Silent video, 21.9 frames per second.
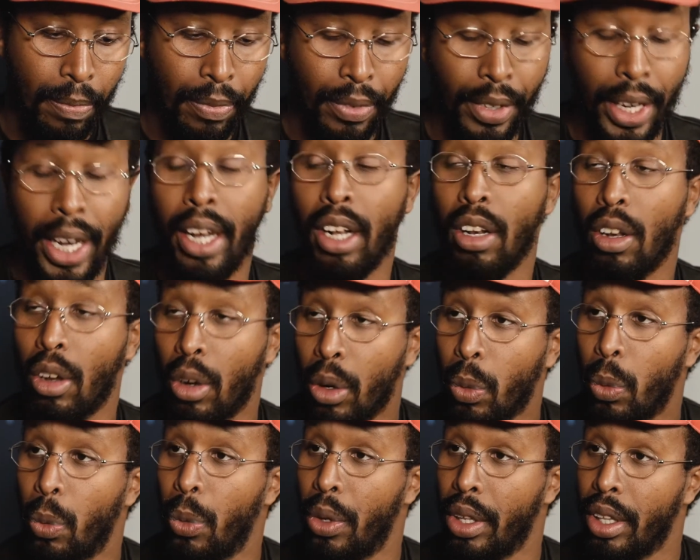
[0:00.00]

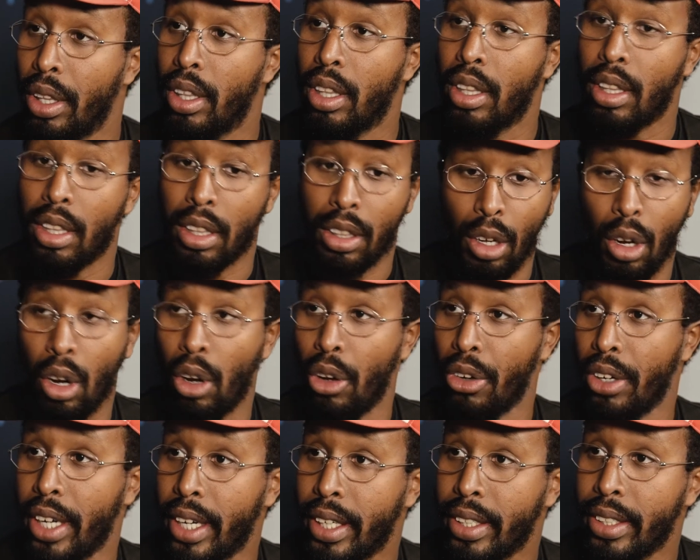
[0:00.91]
dialogue with the
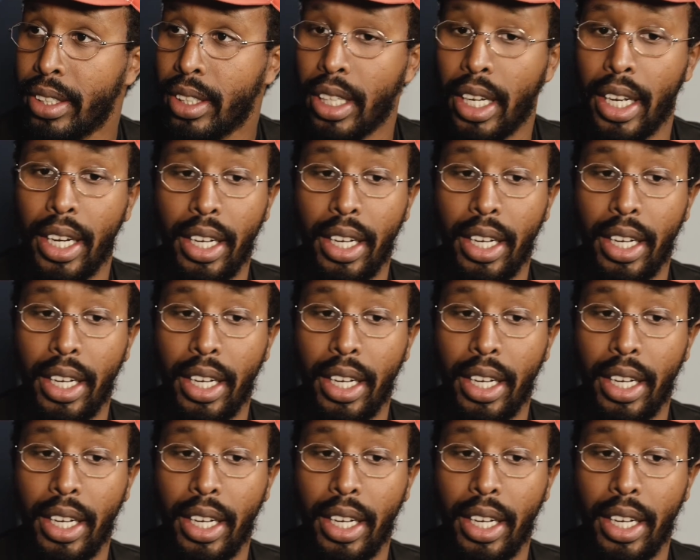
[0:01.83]
audience,